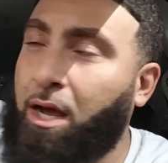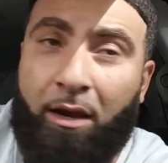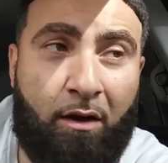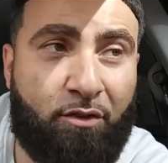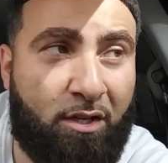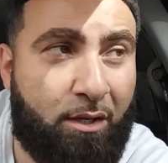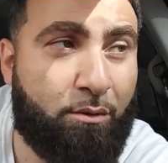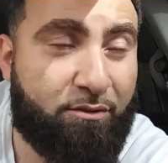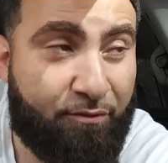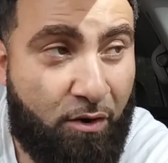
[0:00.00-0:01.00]
I loved it. It
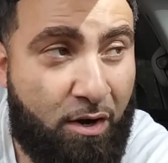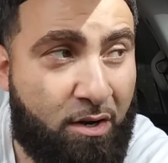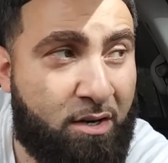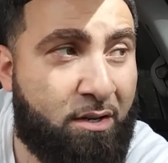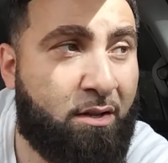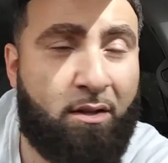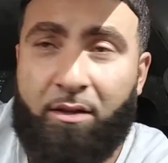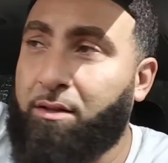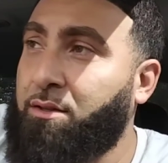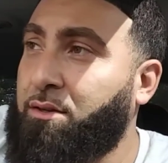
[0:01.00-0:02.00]
was fun.
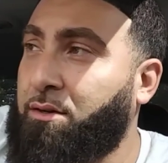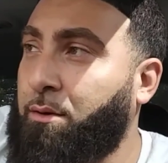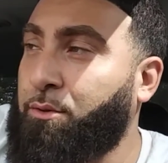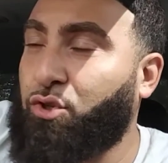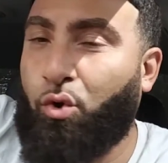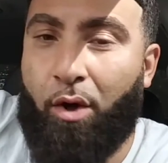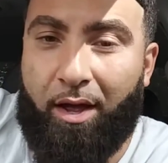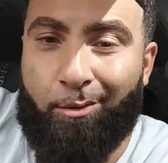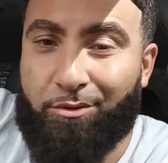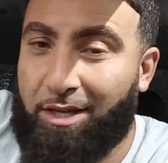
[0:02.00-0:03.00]
It was
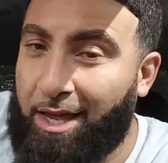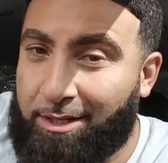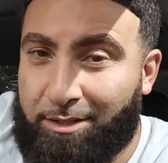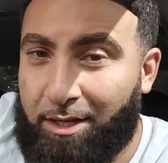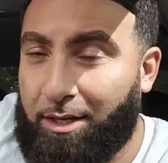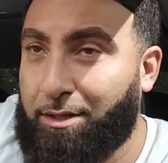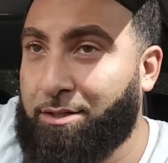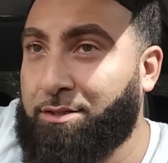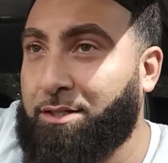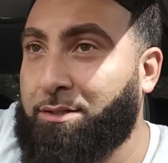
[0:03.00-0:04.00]
quick. It was easy.
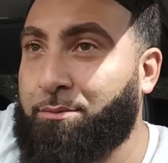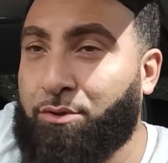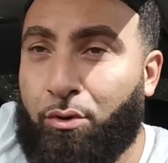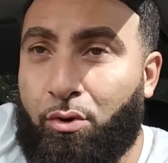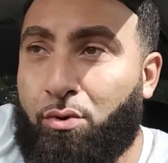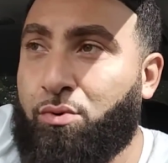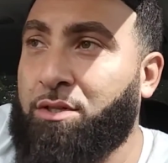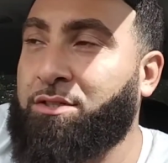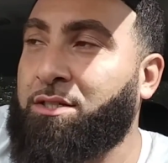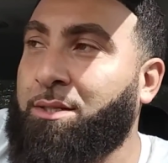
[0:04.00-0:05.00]
The system's cool.
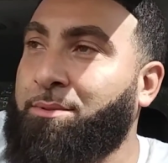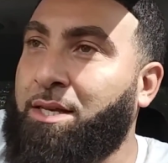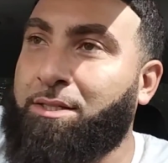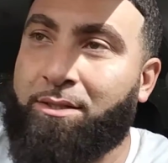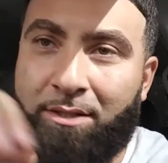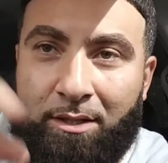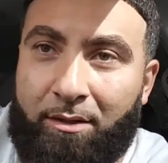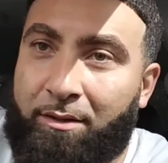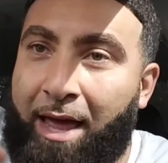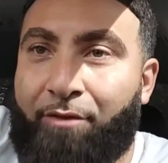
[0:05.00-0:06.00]
The system's easy
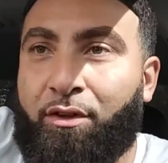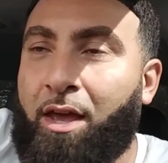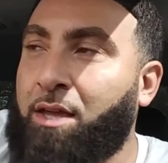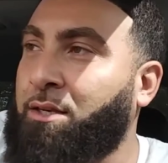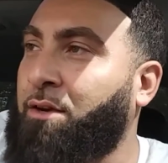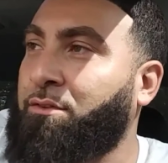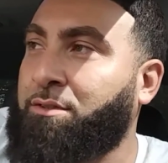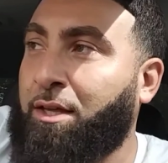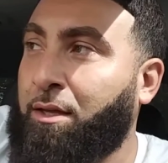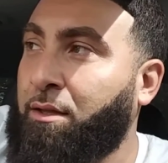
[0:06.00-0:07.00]
to navigate and
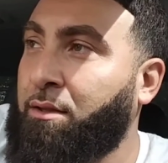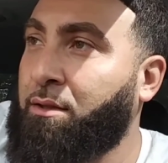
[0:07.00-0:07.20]
everything.